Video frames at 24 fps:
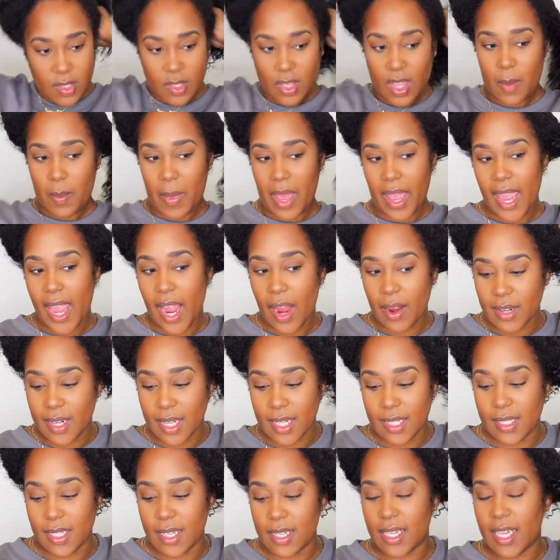So that my hair
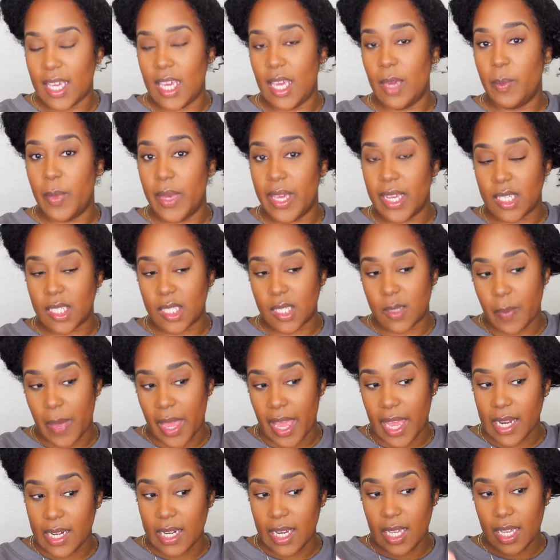doesn't keep
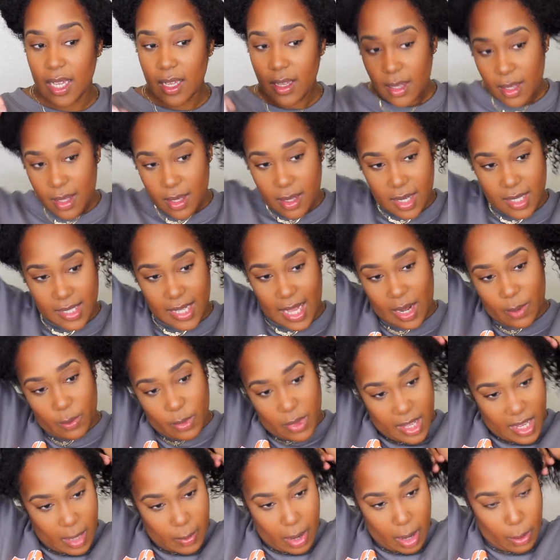expanding, because I didn't
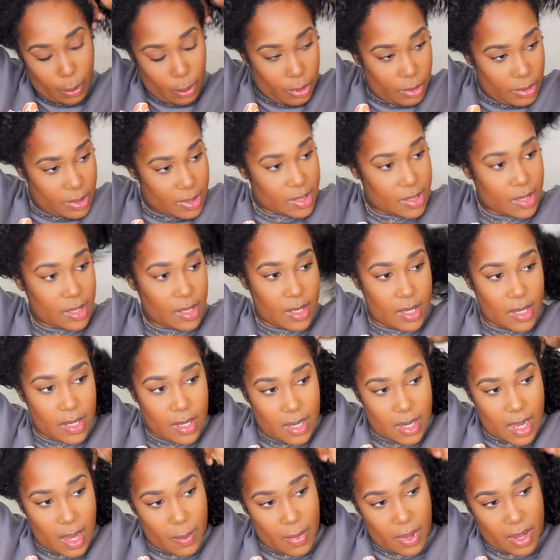really get my roots.
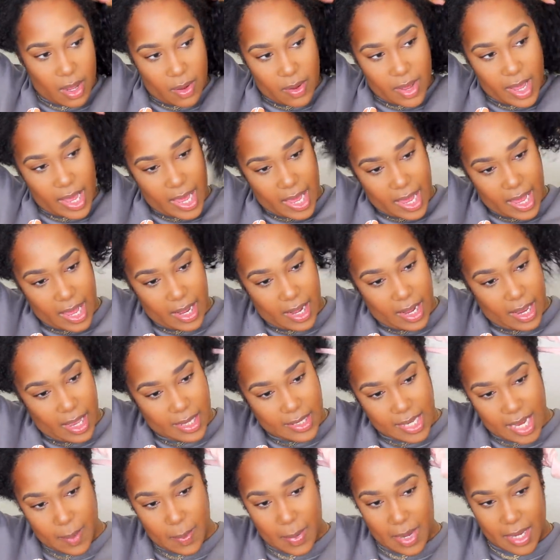I'm gonna go ahead
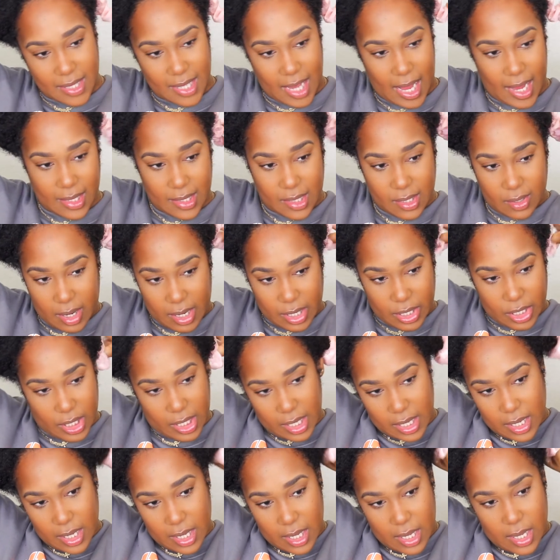and take my satin
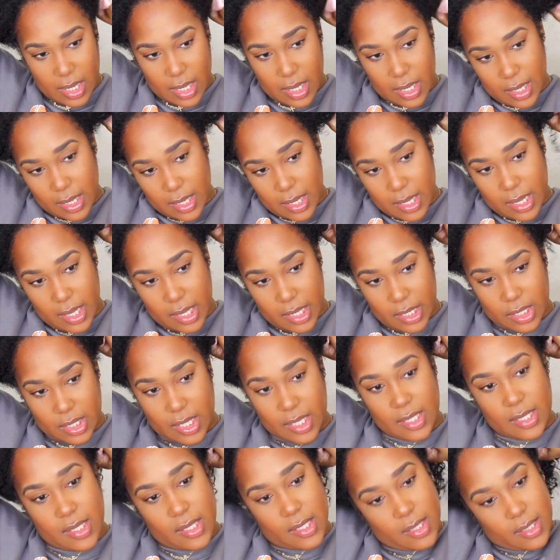scrunchie and
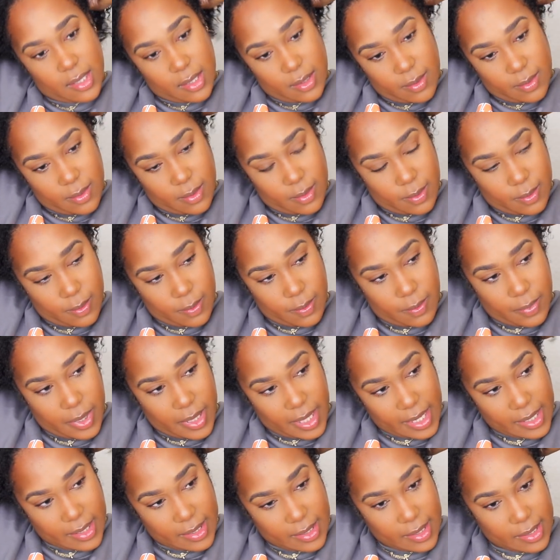just
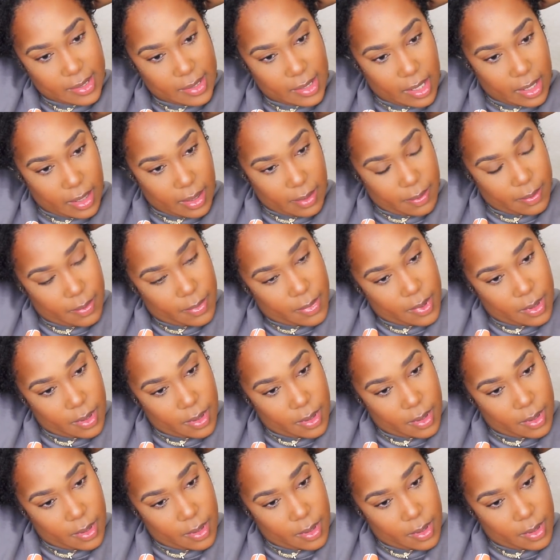place this up